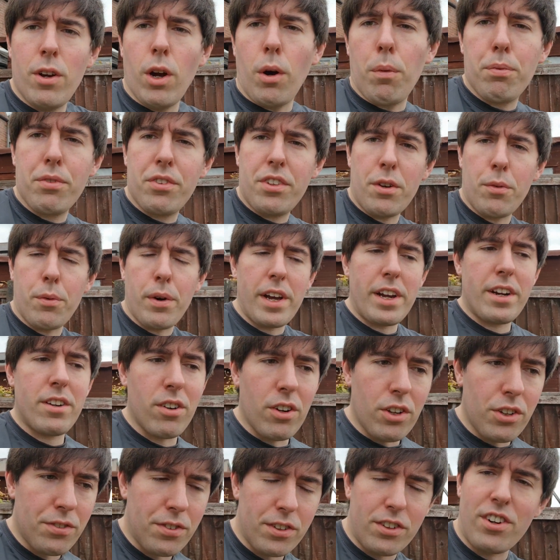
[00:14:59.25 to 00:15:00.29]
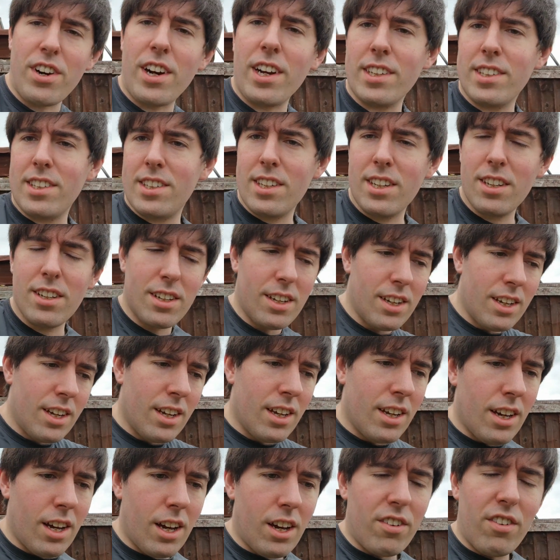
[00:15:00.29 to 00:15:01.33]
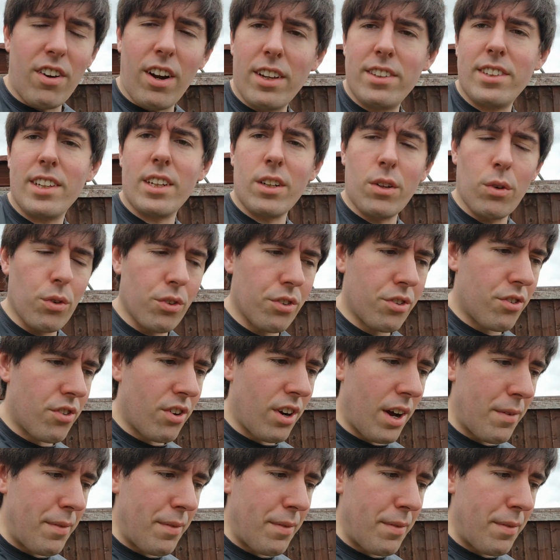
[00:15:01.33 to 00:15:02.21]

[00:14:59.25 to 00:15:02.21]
opposite way across the grass at a right angle to try